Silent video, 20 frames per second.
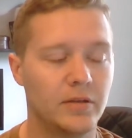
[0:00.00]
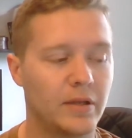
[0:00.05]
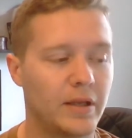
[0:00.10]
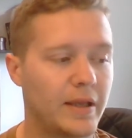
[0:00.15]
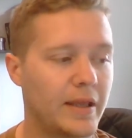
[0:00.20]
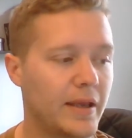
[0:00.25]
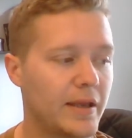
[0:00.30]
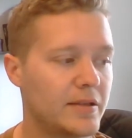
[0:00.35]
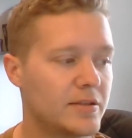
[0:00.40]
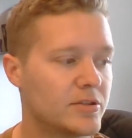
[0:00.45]

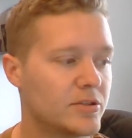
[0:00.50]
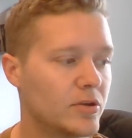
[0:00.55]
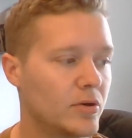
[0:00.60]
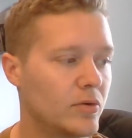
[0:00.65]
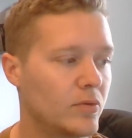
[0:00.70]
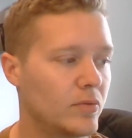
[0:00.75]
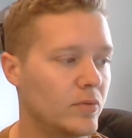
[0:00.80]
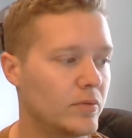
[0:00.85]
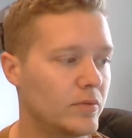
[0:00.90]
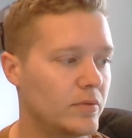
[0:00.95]
Okay.
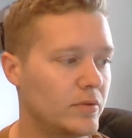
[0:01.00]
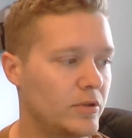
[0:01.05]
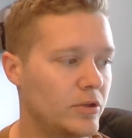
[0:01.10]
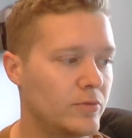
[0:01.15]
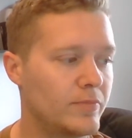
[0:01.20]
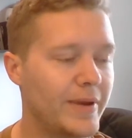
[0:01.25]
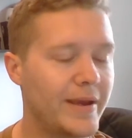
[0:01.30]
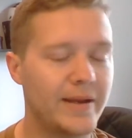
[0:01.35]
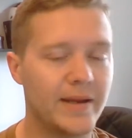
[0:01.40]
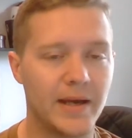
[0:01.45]
So you
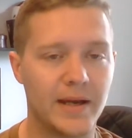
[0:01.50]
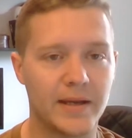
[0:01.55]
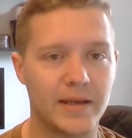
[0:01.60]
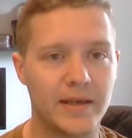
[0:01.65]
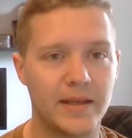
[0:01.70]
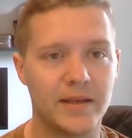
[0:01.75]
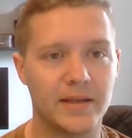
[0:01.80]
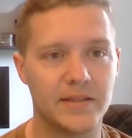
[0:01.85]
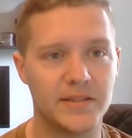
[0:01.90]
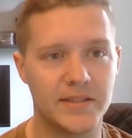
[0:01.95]
may not
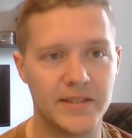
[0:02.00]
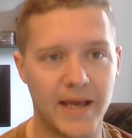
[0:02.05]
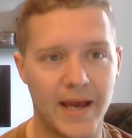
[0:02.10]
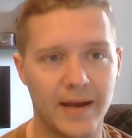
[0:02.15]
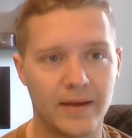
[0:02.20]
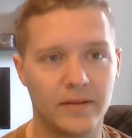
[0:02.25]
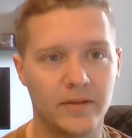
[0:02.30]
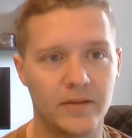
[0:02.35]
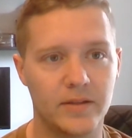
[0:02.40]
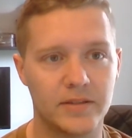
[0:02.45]
get
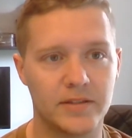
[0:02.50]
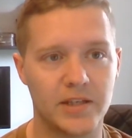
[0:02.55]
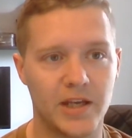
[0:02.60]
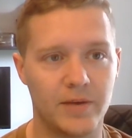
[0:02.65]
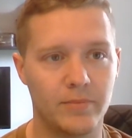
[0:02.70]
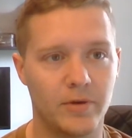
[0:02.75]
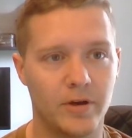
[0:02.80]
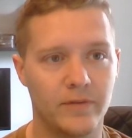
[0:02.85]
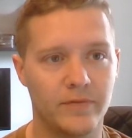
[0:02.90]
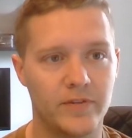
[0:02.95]
exactly the
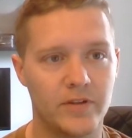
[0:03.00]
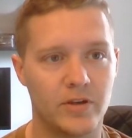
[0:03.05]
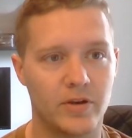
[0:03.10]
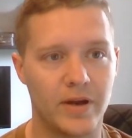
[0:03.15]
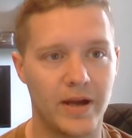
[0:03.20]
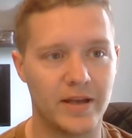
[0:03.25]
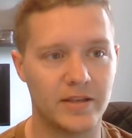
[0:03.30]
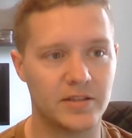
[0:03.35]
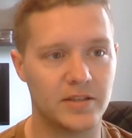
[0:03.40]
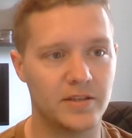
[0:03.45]
time off that you're
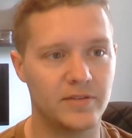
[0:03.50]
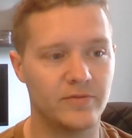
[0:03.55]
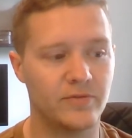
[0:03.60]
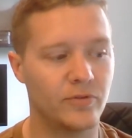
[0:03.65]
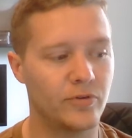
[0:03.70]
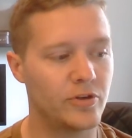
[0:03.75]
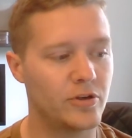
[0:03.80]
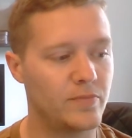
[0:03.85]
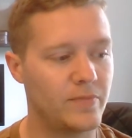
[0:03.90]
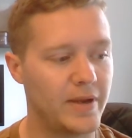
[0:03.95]
asking
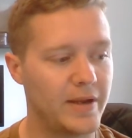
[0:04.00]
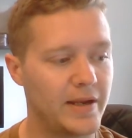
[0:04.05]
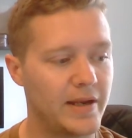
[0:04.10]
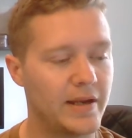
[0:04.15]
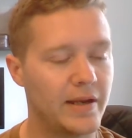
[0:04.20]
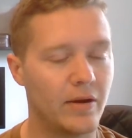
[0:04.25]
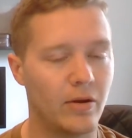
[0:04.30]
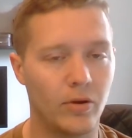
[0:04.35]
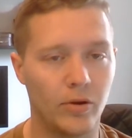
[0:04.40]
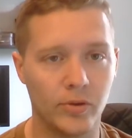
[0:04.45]
for. You may
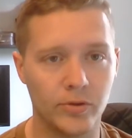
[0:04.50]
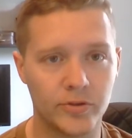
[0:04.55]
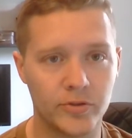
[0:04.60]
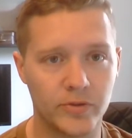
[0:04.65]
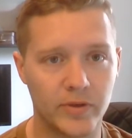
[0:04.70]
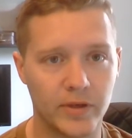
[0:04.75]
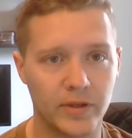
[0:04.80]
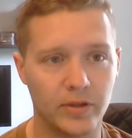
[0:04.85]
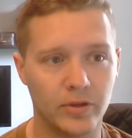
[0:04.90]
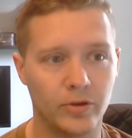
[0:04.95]
need to
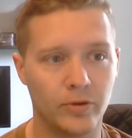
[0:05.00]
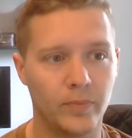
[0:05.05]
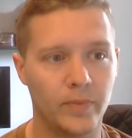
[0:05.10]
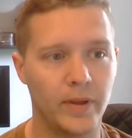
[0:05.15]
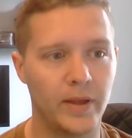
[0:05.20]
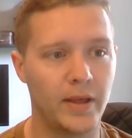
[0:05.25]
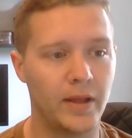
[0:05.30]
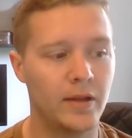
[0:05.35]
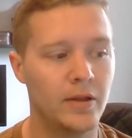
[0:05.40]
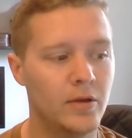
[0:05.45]
alter it a little
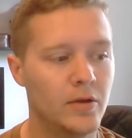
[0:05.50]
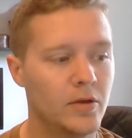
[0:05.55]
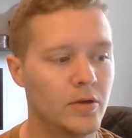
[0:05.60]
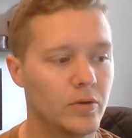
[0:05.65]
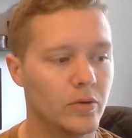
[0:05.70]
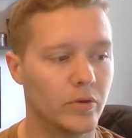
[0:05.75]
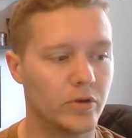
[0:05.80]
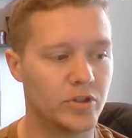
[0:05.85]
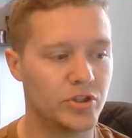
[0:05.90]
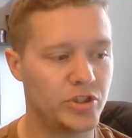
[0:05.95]
bit
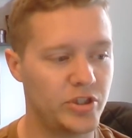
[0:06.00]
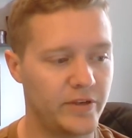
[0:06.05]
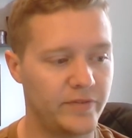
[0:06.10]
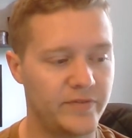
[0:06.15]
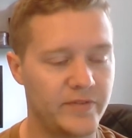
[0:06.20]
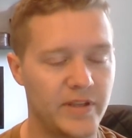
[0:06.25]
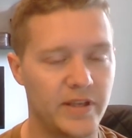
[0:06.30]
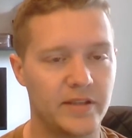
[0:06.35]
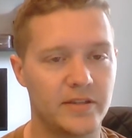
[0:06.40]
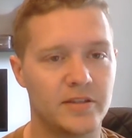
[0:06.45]
or
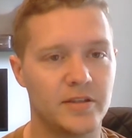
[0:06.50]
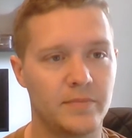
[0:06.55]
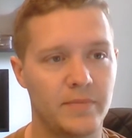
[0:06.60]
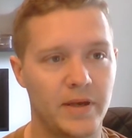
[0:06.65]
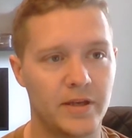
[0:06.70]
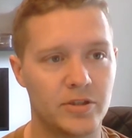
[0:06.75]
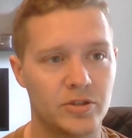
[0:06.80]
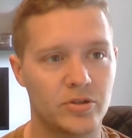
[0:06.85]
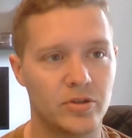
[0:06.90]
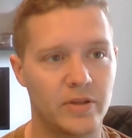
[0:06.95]
shift it to
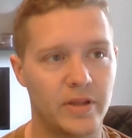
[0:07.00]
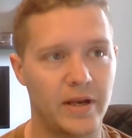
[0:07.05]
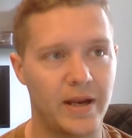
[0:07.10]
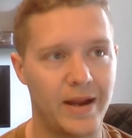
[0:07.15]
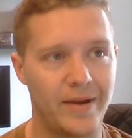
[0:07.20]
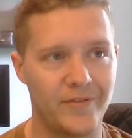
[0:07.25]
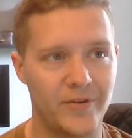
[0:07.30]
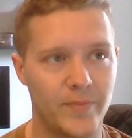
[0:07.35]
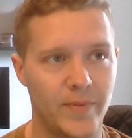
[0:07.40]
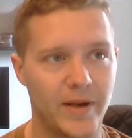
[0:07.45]
make sure that
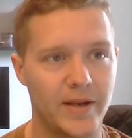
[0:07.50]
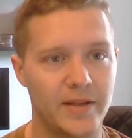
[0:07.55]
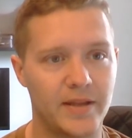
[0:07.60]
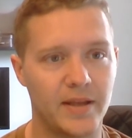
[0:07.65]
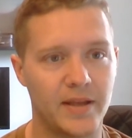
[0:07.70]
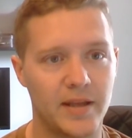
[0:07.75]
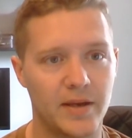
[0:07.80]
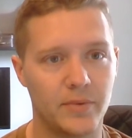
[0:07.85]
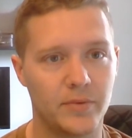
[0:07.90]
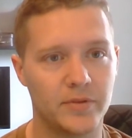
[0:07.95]
everybody
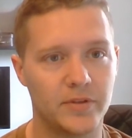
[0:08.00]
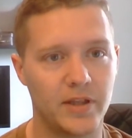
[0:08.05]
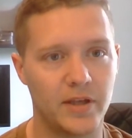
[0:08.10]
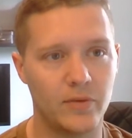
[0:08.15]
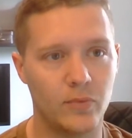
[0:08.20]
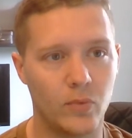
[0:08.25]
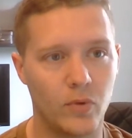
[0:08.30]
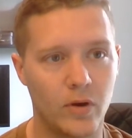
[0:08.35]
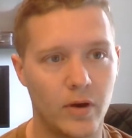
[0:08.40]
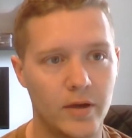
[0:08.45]
can get what they
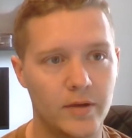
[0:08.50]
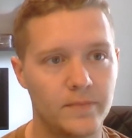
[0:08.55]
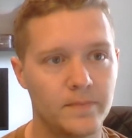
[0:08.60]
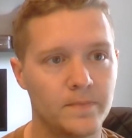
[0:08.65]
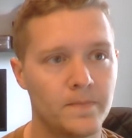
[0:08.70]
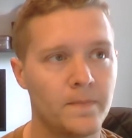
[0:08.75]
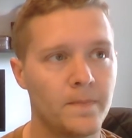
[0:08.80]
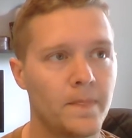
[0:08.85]
want.